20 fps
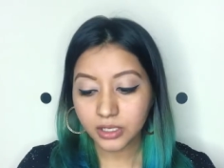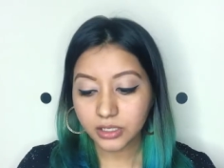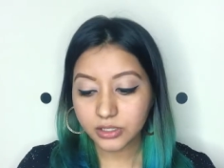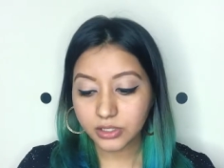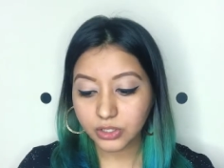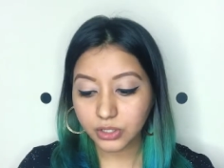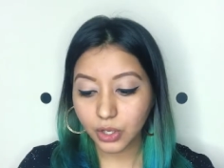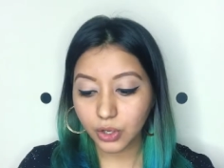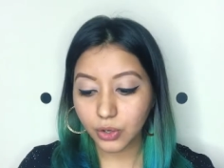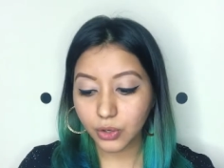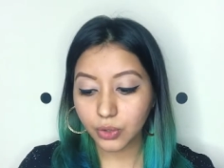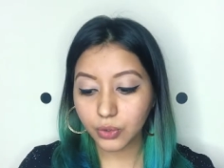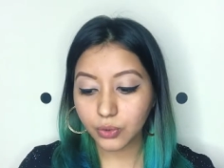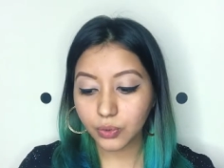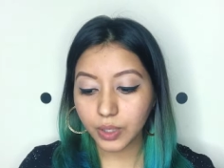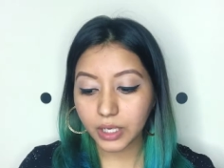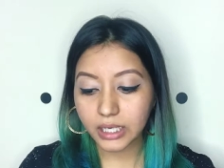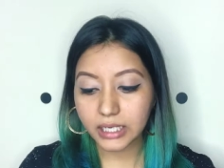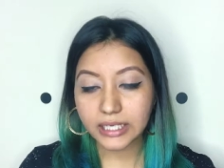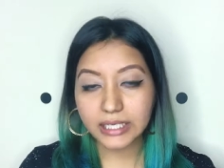
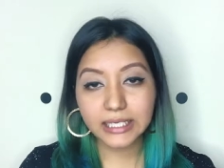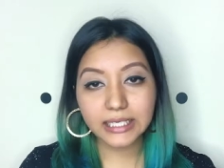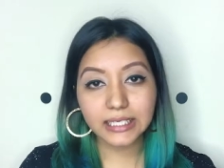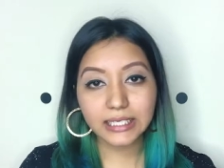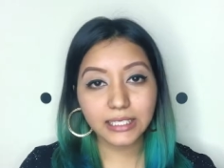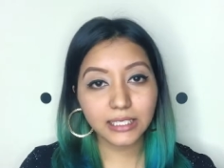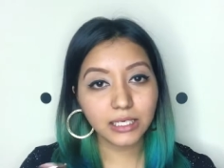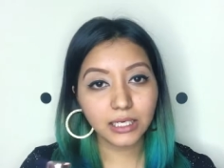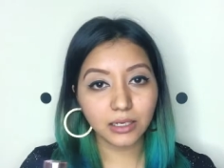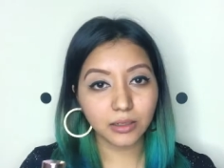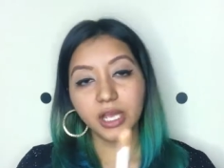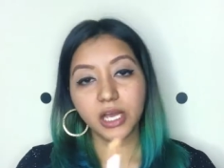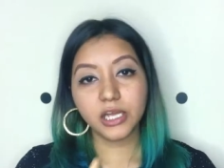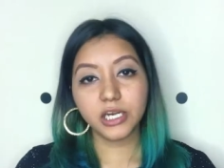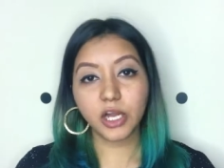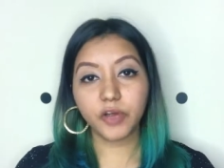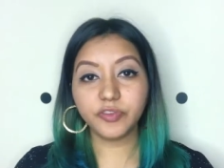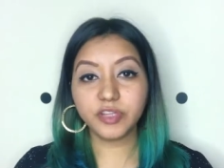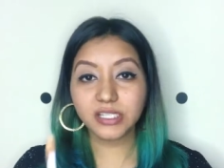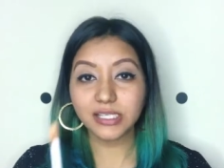so yeah
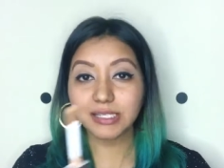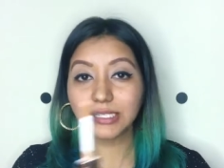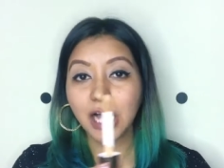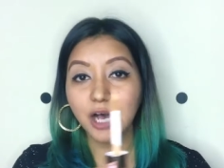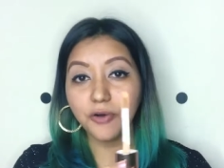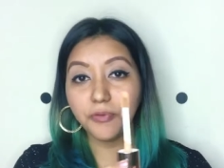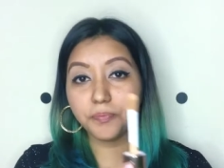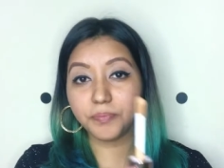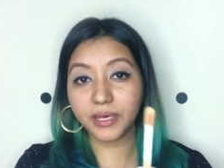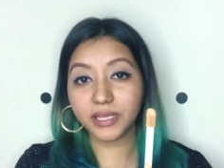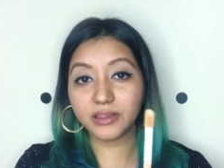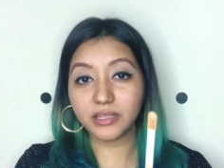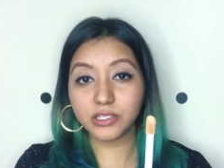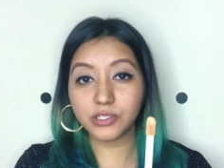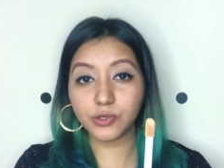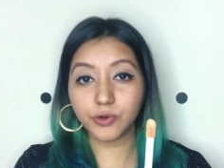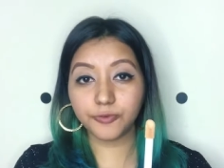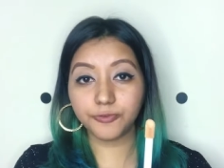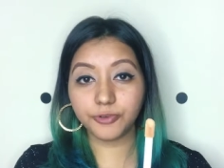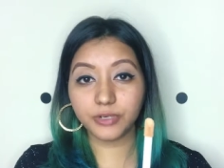now this is how big the
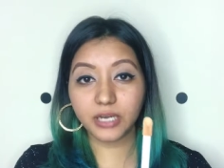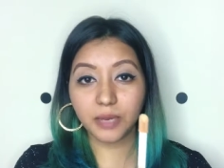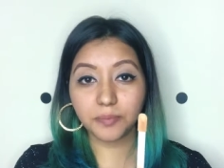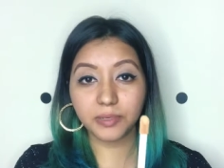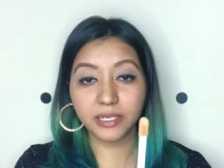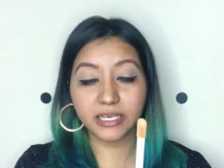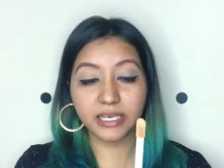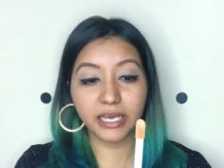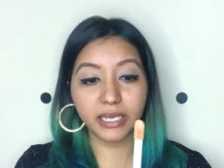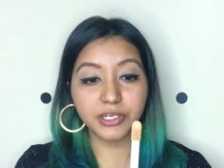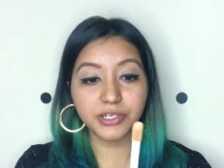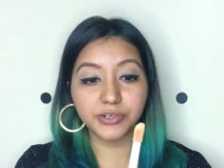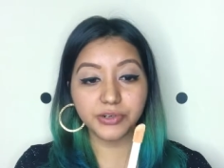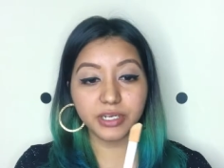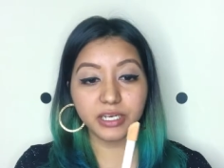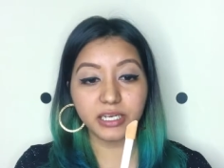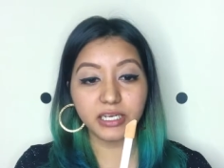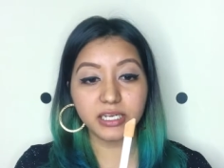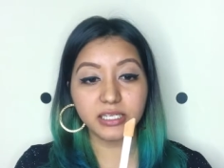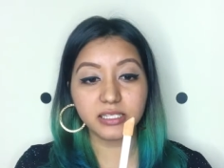doe foot applicator
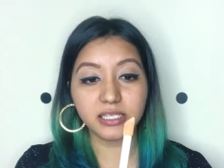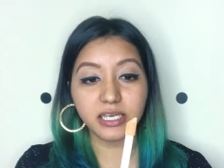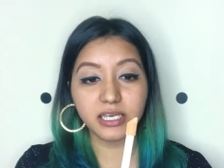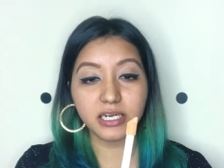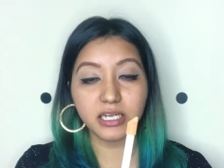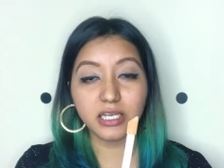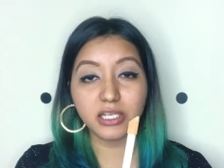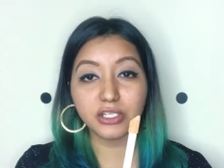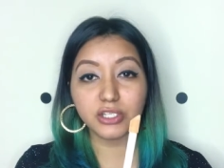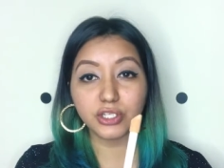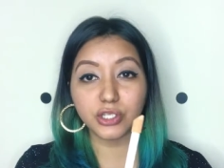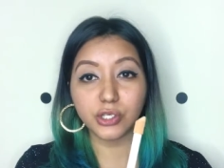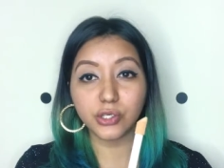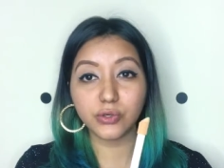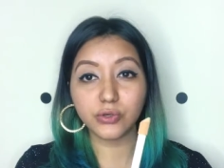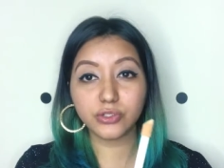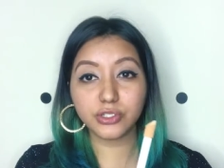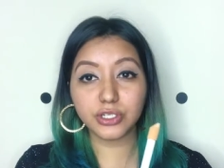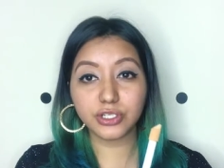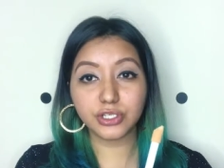is it is
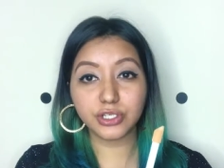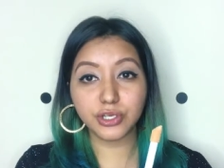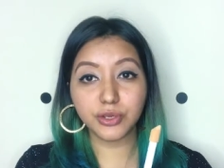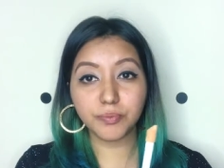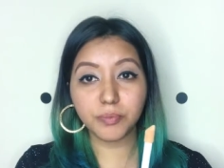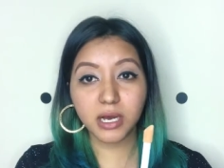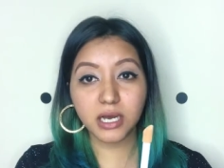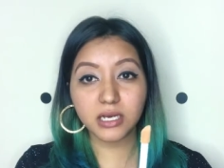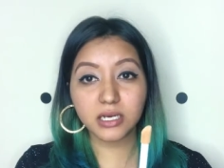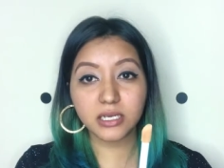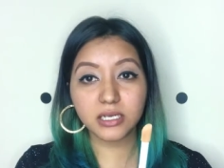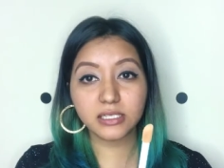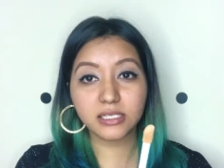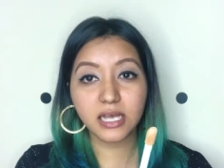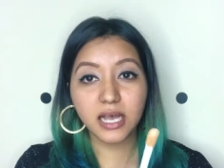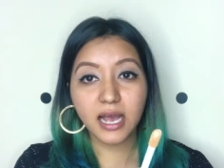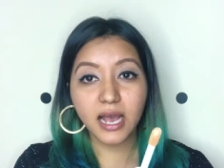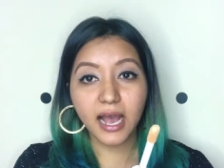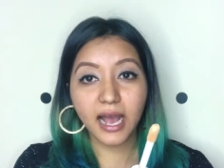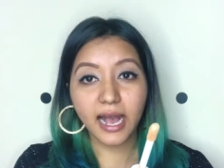huge it's humongous
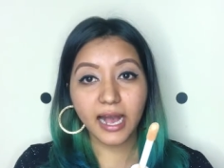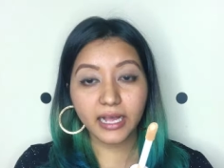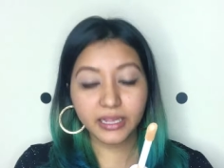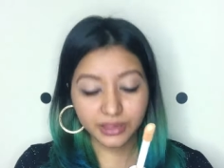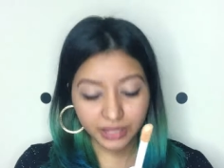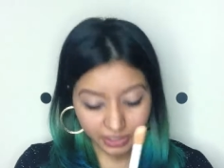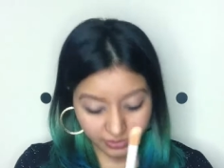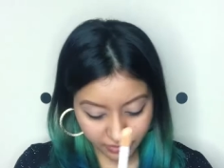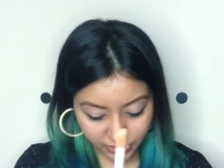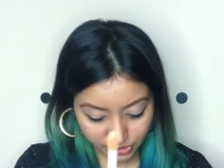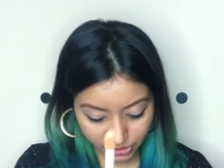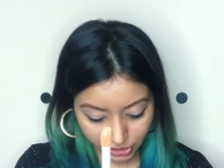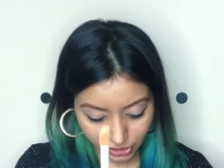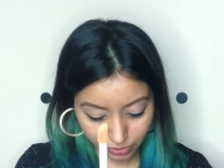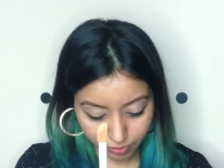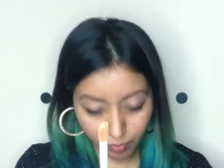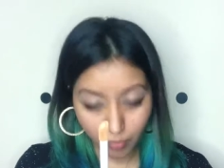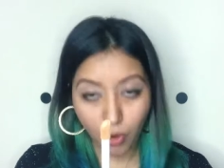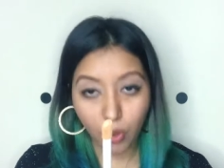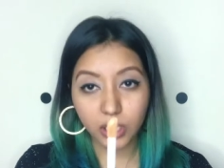and there is a
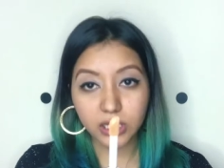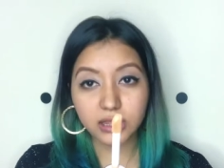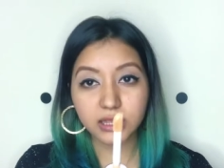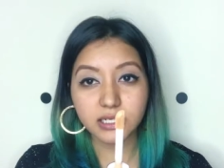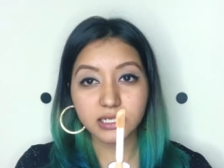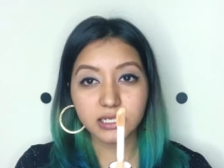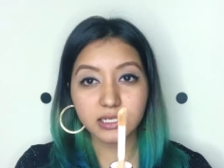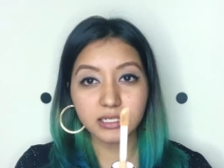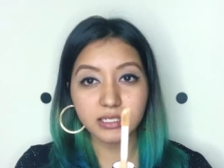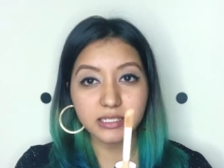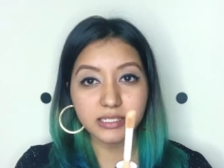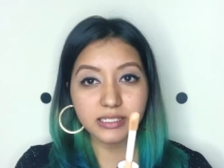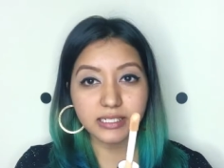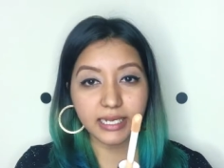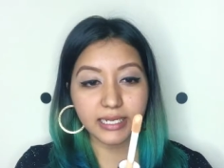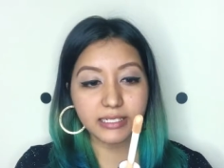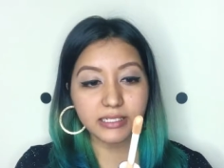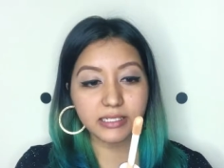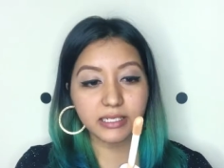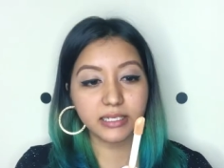small little
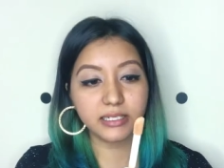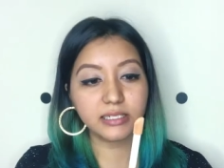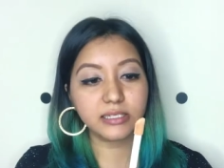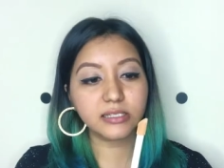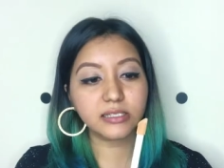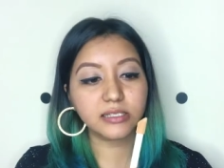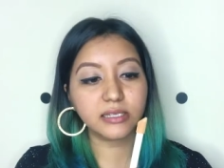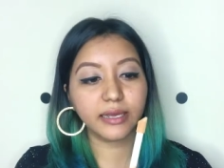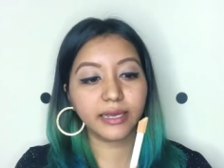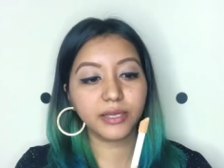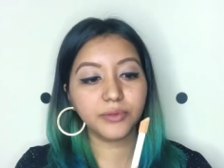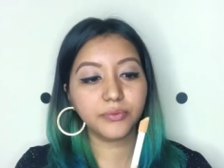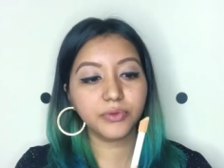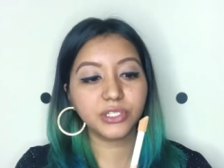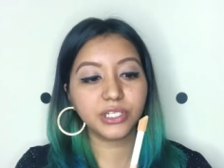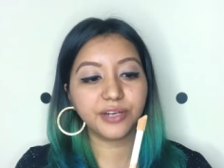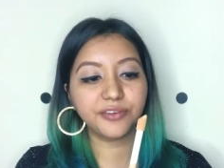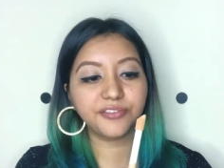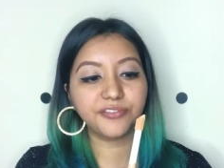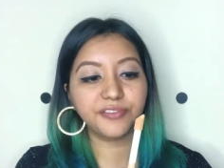dent inside
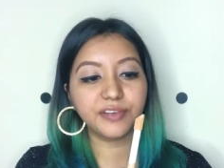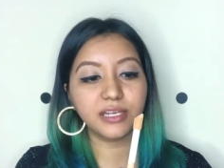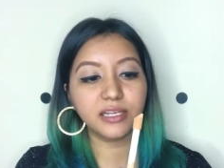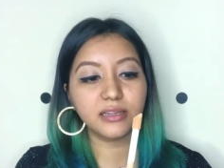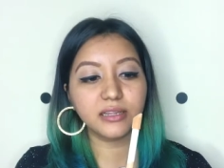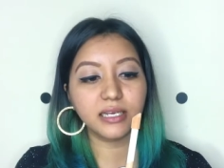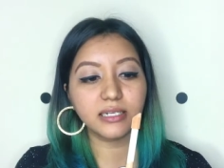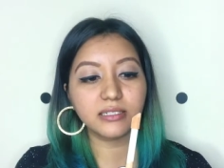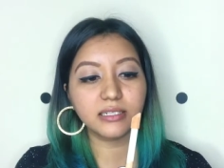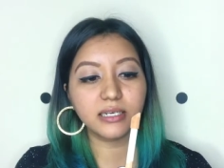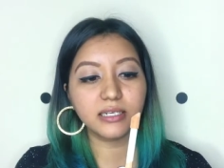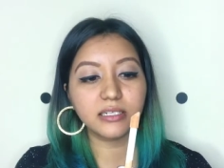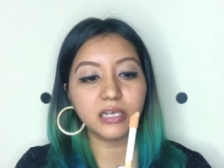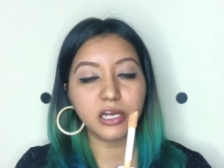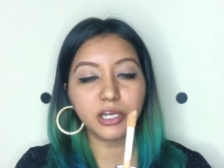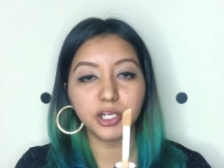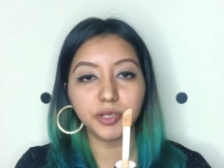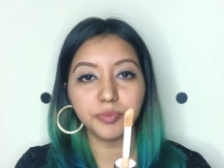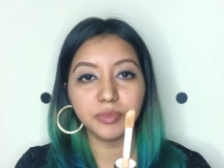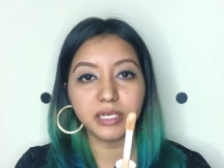which I feel that it
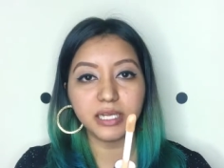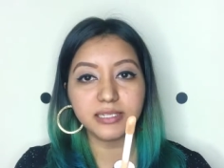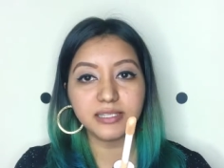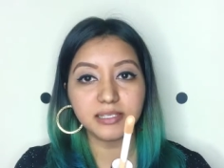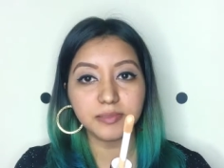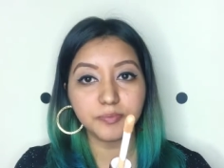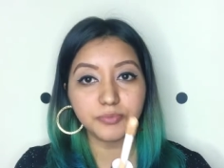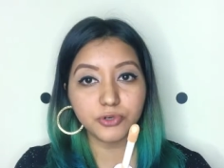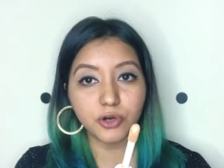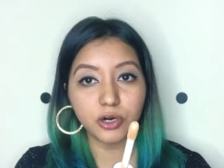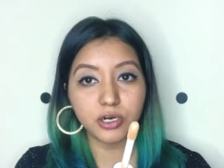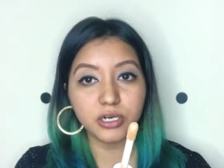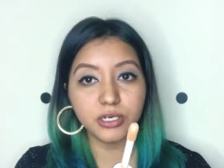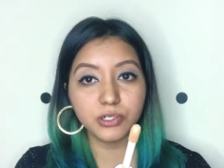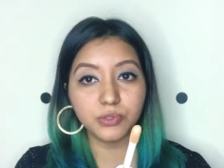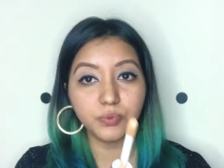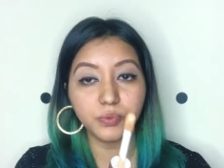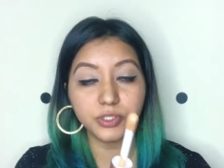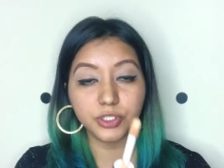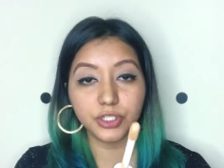accumulates the
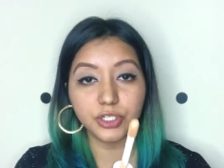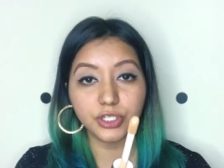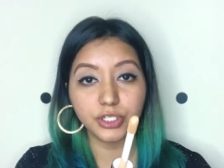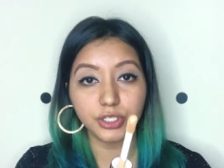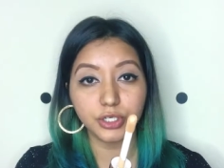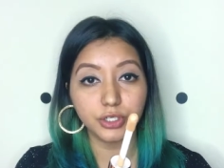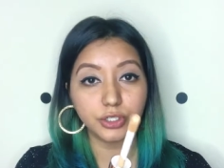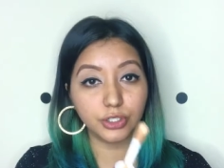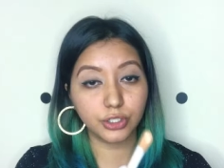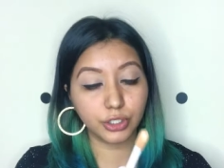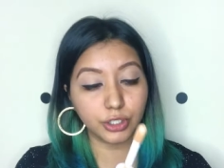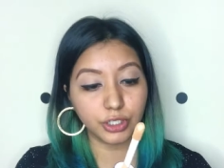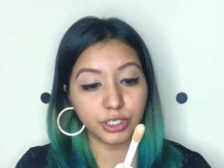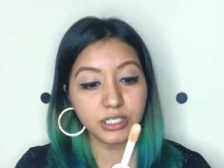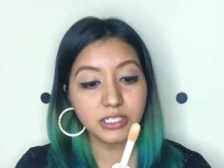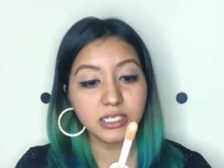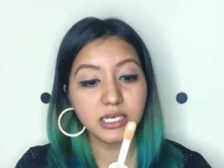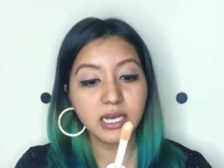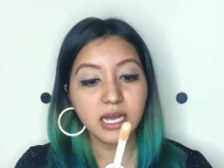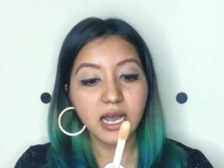product which is
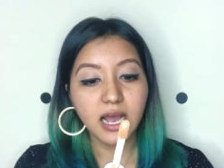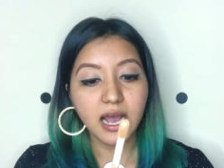good